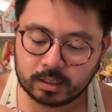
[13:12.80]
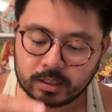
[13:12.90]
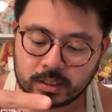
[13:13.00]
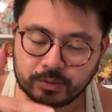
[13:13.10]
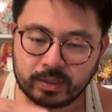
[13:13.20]

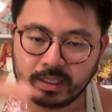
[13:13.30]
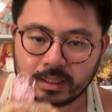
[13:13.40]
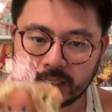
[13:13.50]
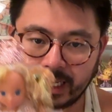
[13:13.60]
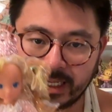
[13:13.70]
Do we
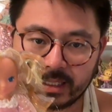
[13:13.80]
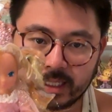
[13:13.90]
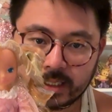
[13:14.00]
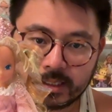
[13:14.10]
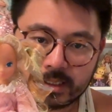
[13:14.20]
like
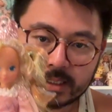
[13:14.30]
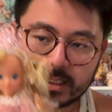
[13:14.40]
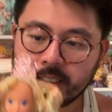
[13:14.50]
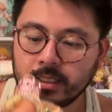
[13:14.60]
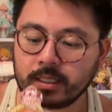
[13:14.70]
this?
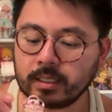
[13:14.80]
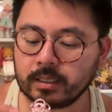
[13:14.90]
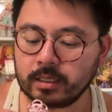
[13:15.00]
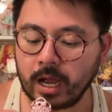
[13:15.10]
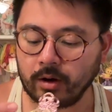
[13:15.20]

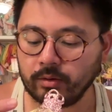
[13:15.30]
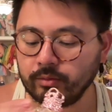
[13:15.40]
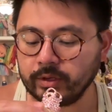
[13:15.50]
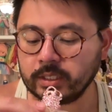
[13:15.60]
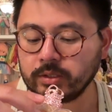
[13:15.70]
No,
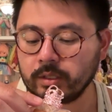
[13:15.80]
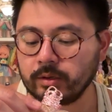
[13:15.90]
we do.